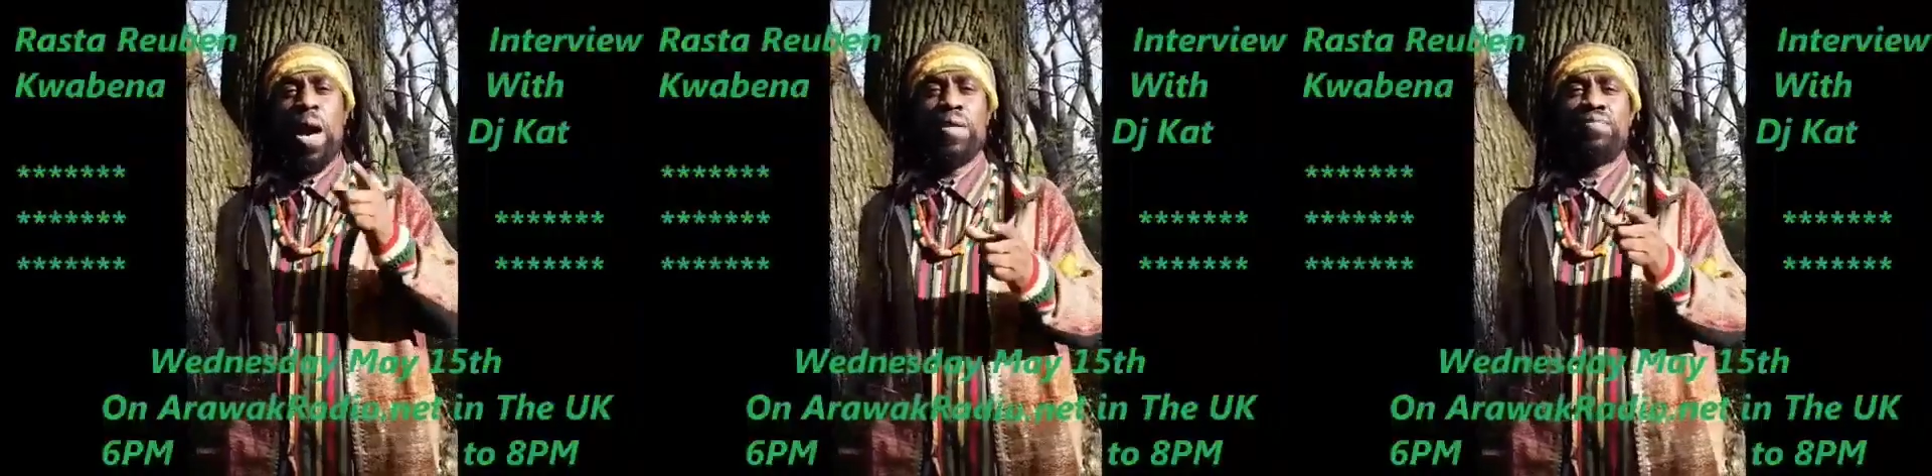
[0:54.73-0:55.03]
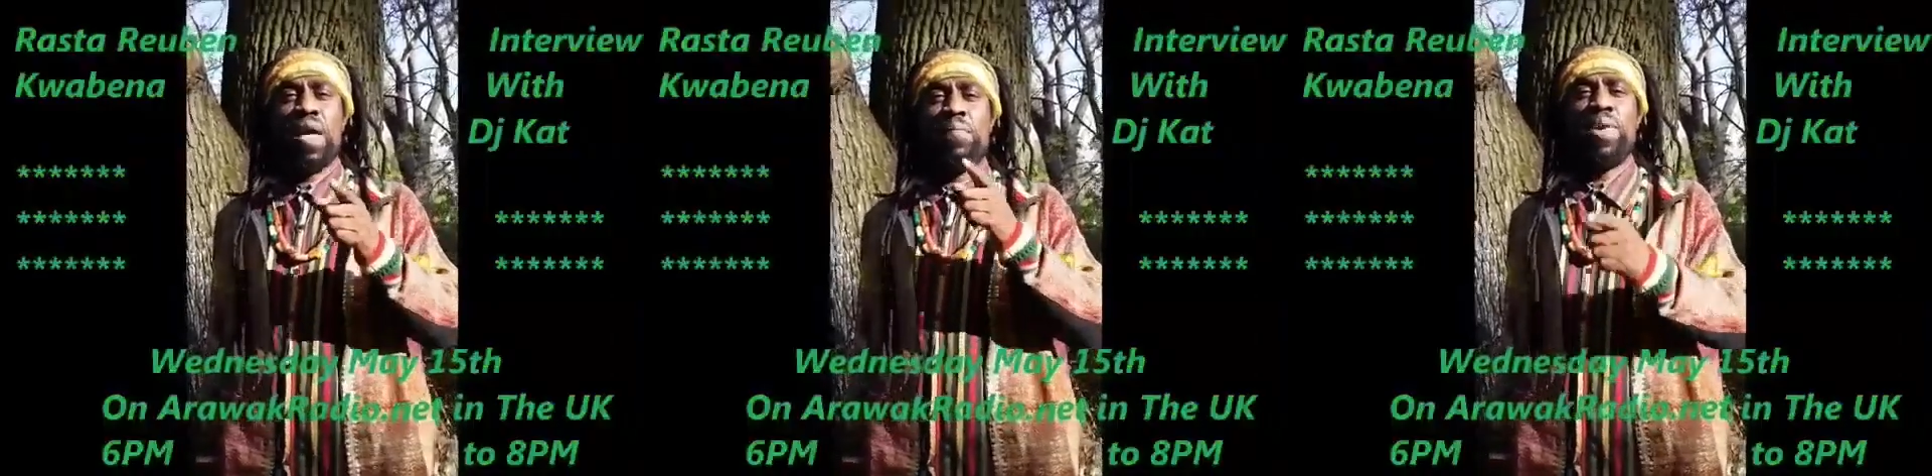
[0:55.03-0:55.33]

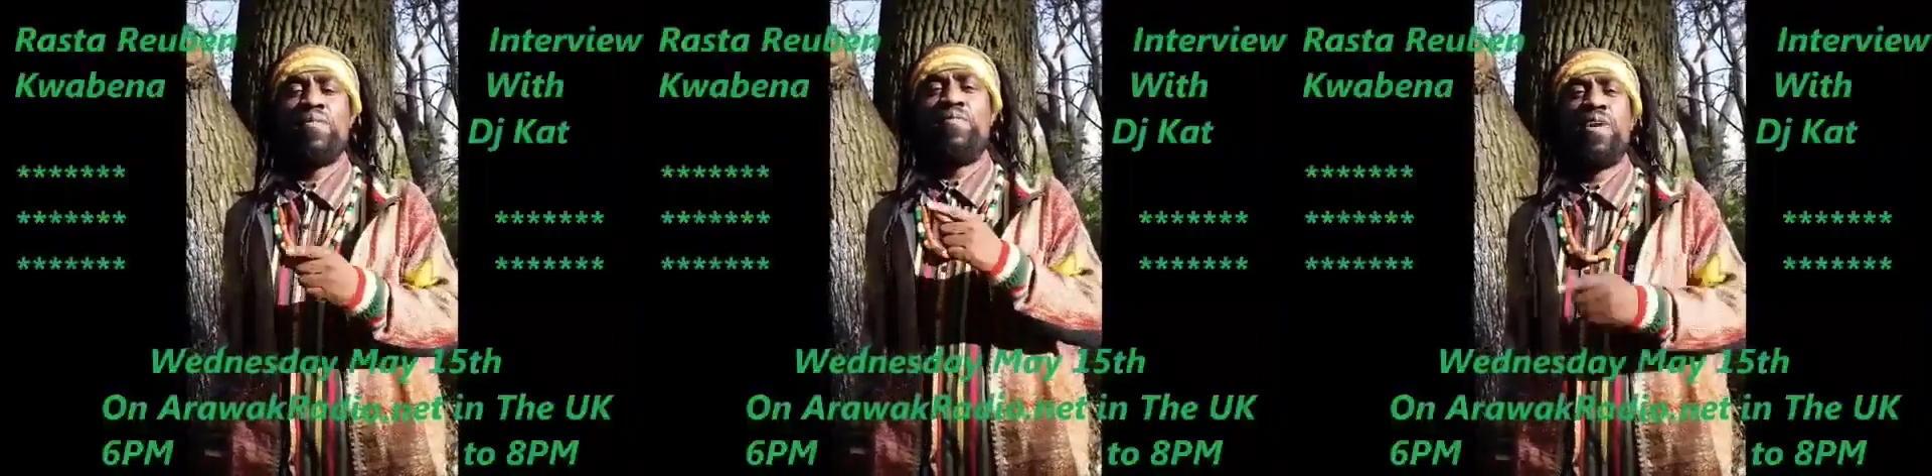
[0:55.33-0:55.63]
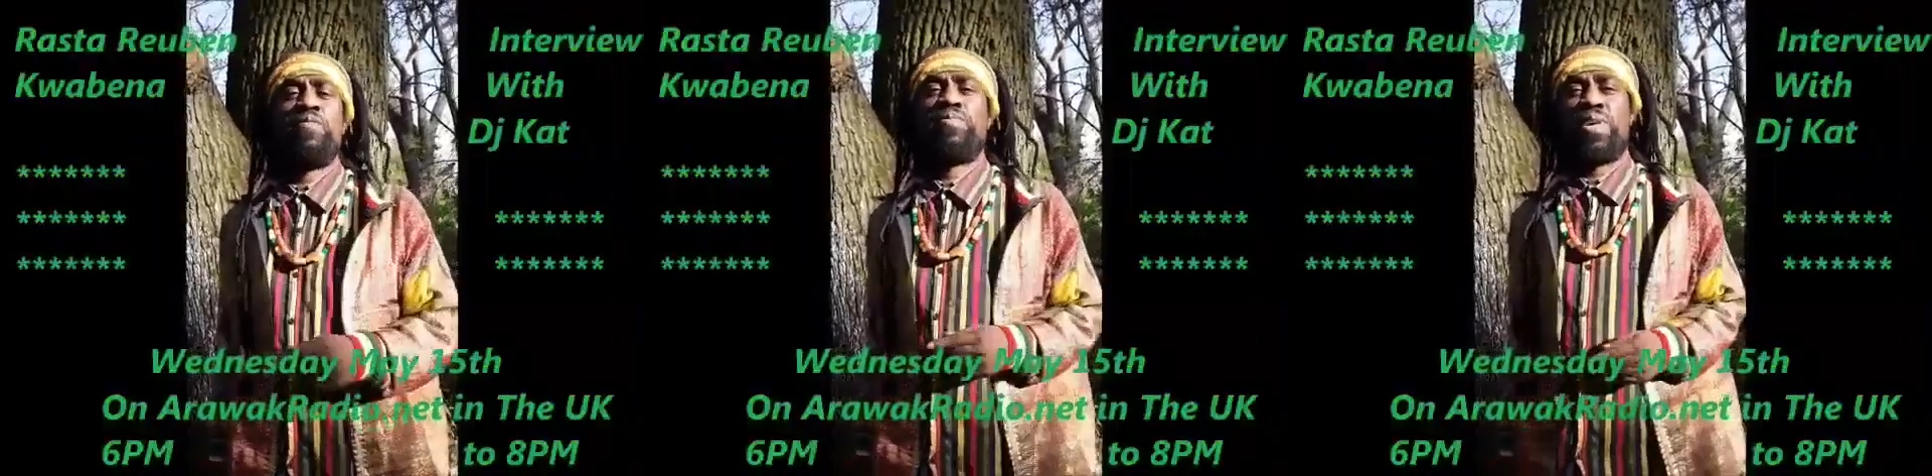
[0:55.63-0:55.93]
Wednesday, May
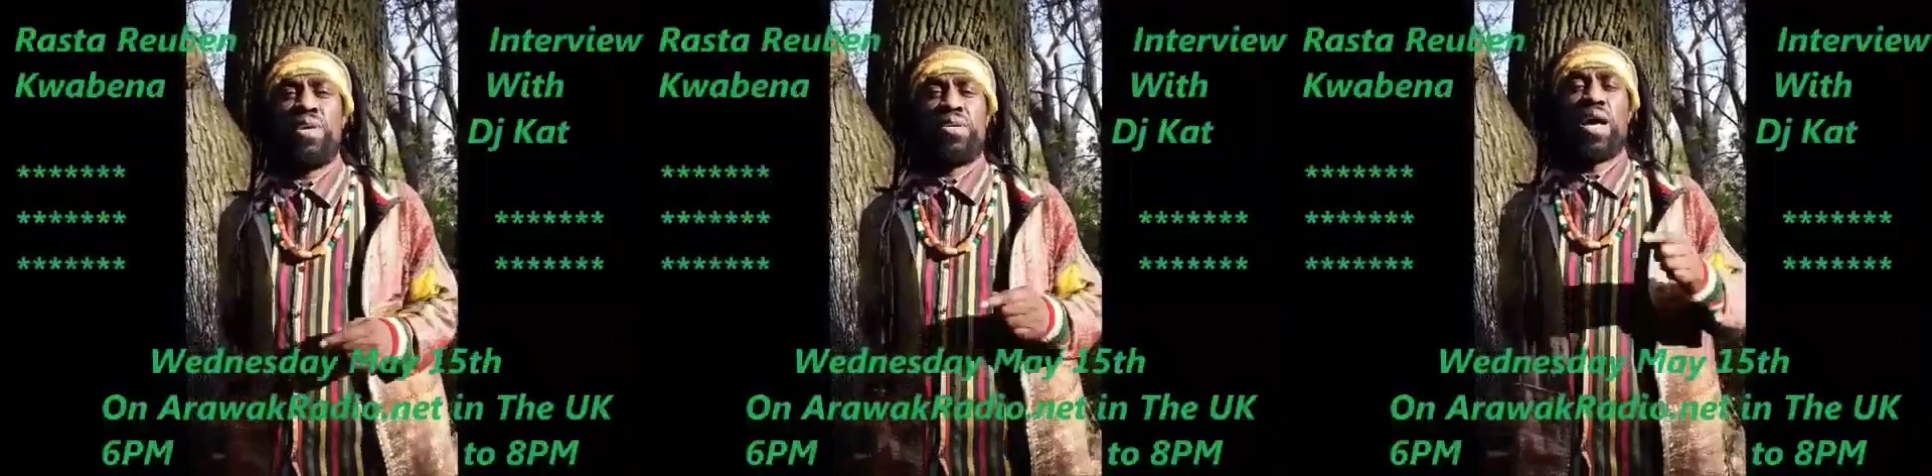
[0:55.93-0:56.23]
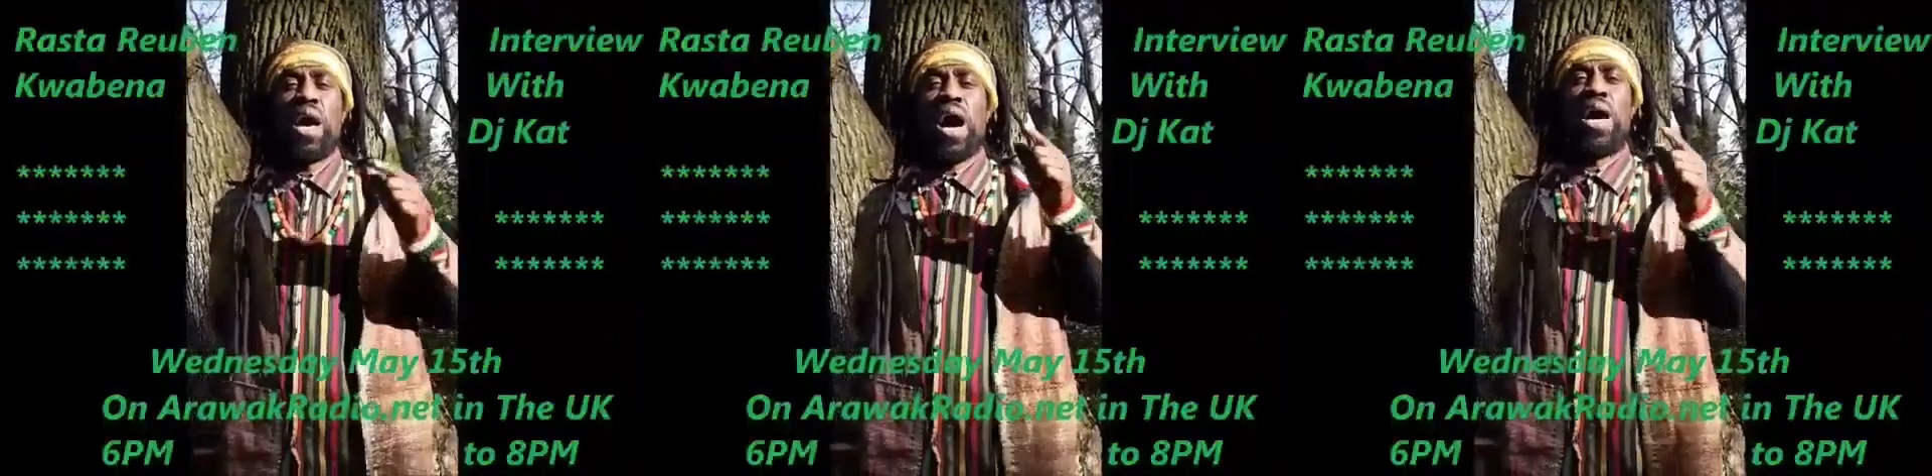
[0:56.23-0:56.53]

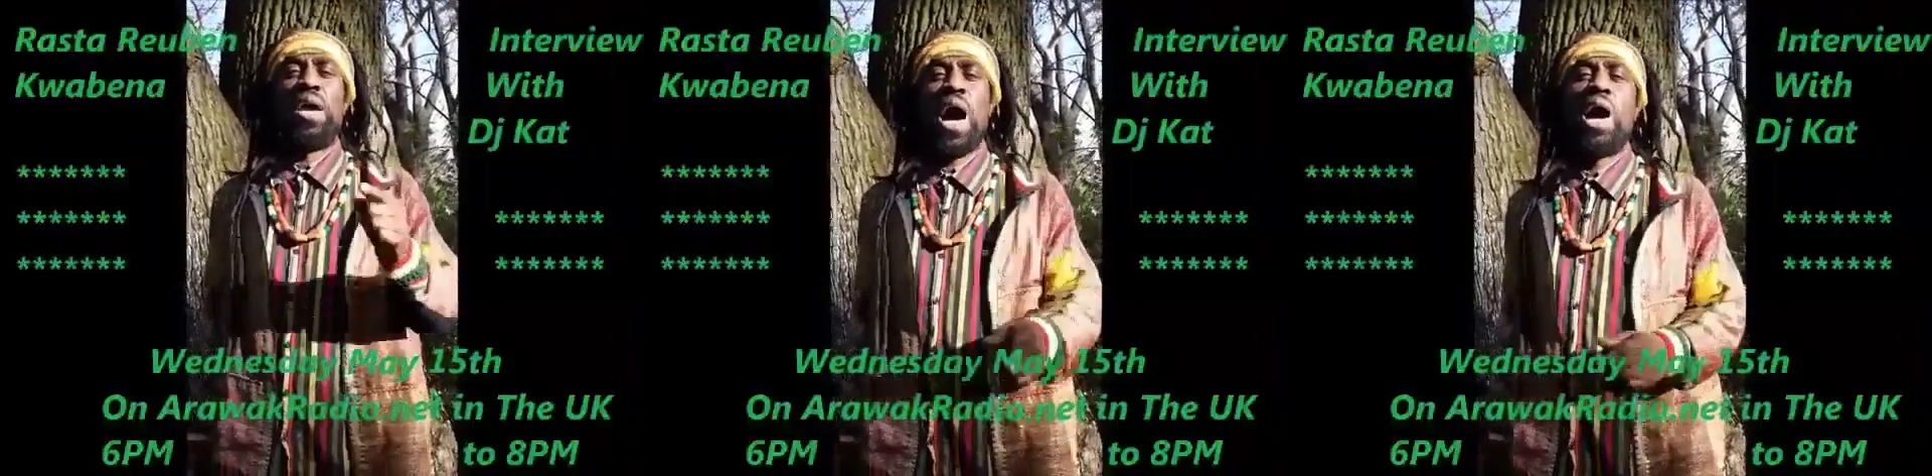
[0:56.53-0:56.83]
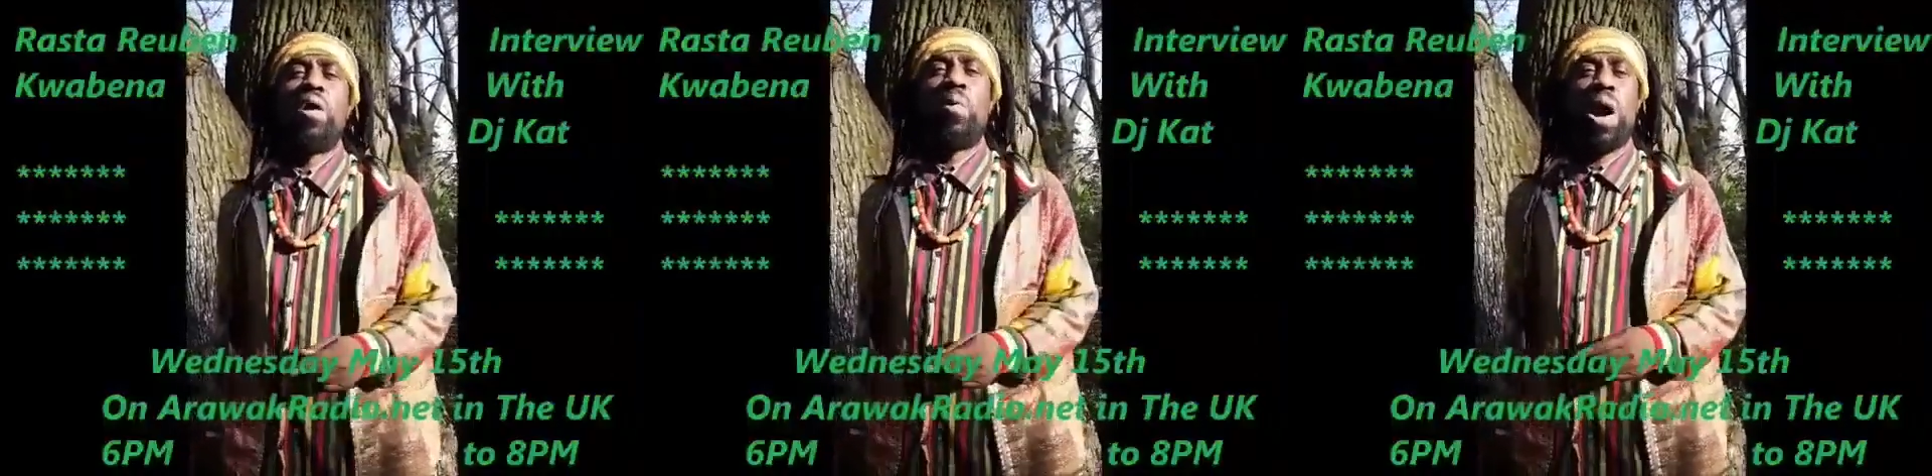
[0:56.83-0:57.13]
15th on
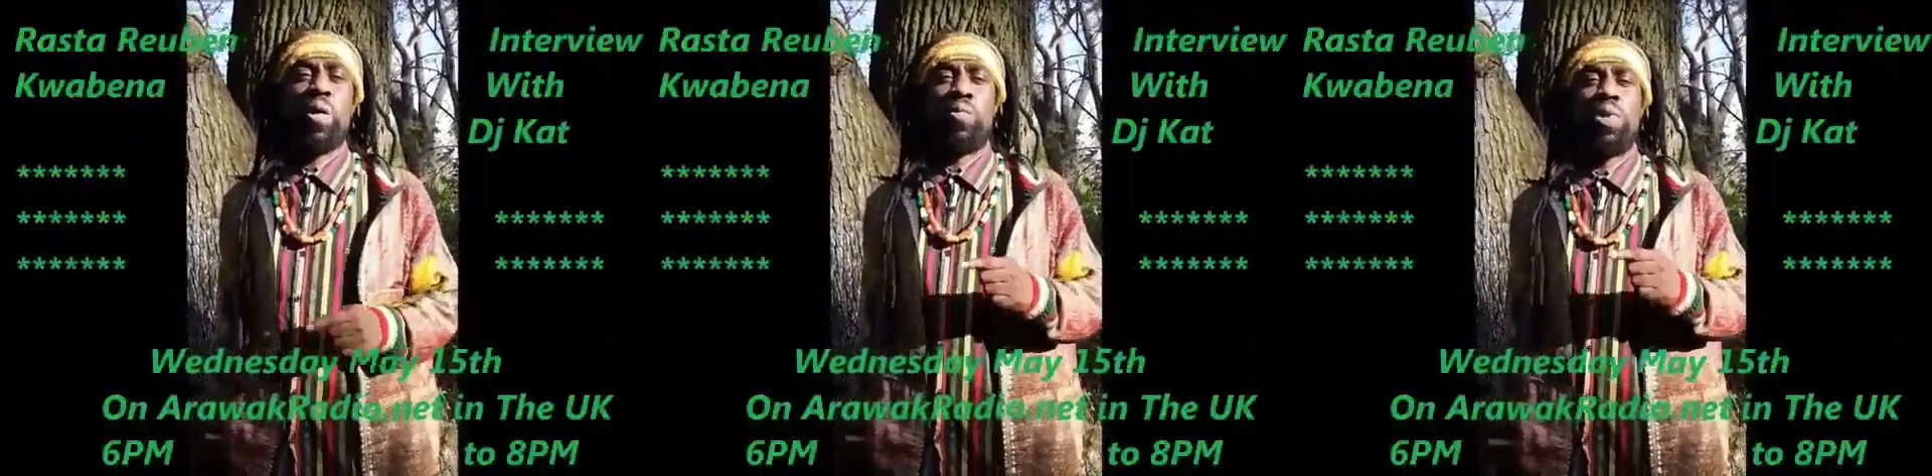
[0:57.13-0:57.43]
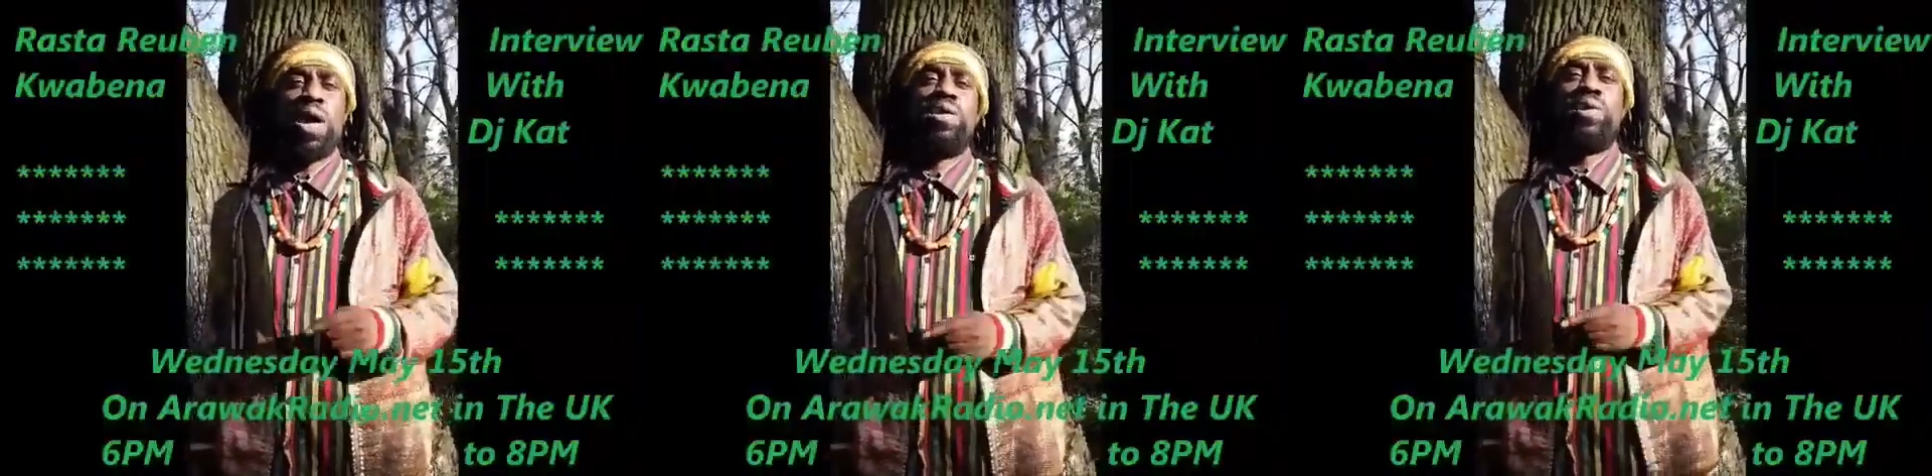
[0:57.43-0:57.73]
Arawak
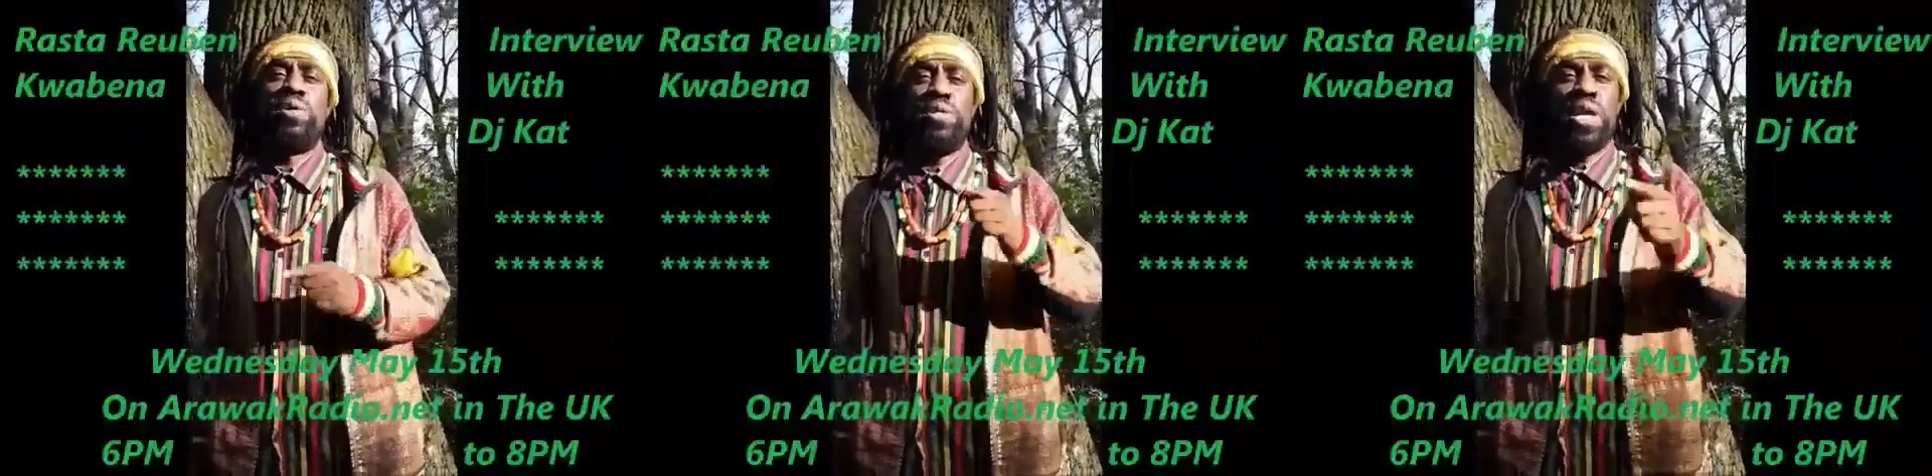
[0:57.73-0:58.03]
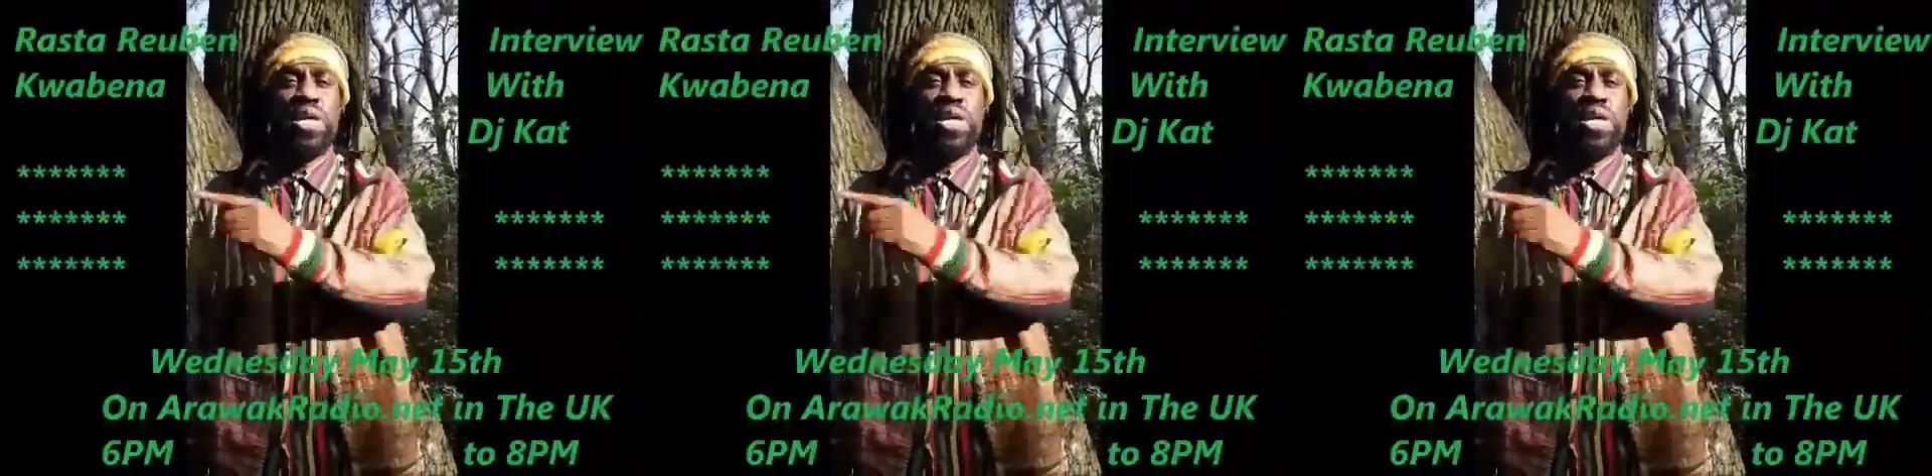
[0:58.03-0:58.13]
Radio.